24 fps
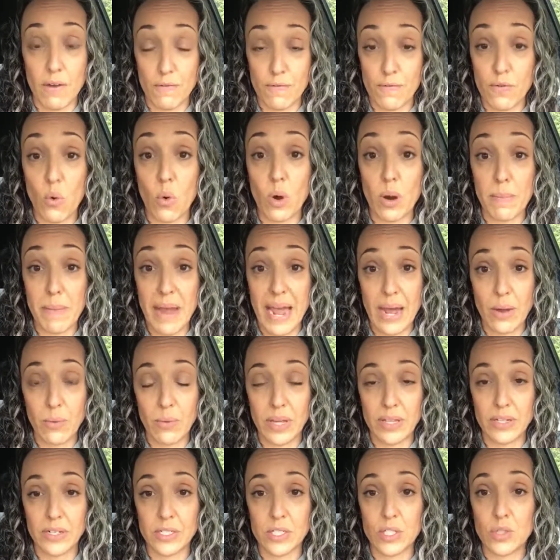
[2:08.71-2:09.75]
format,
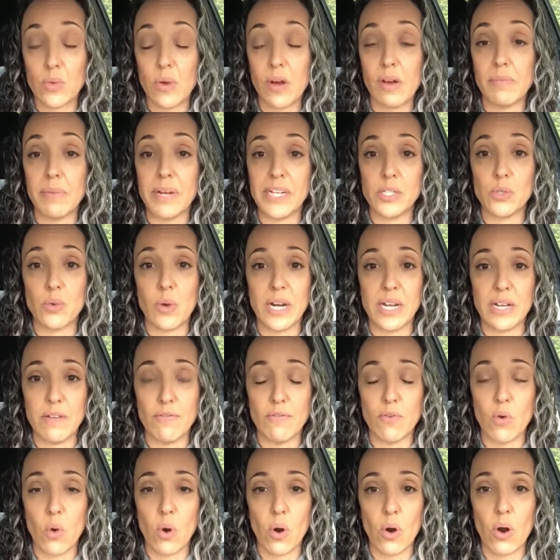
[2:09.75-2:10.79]
whether it's 12 by
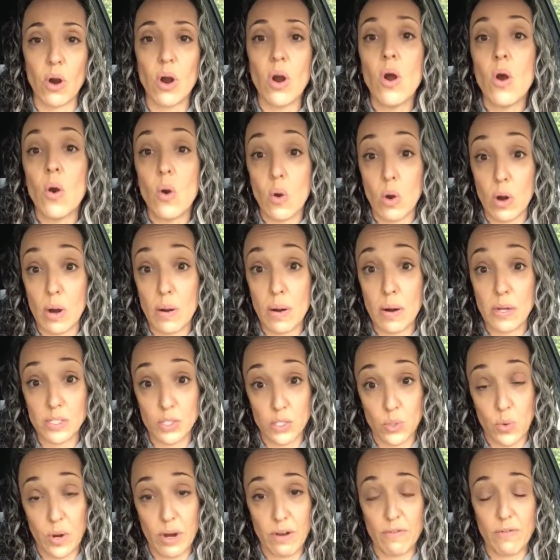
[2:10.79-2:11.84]
24 or a
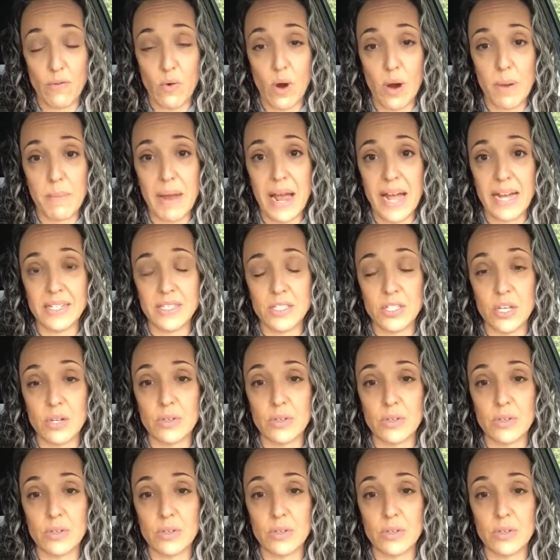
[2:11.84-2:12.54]
square format.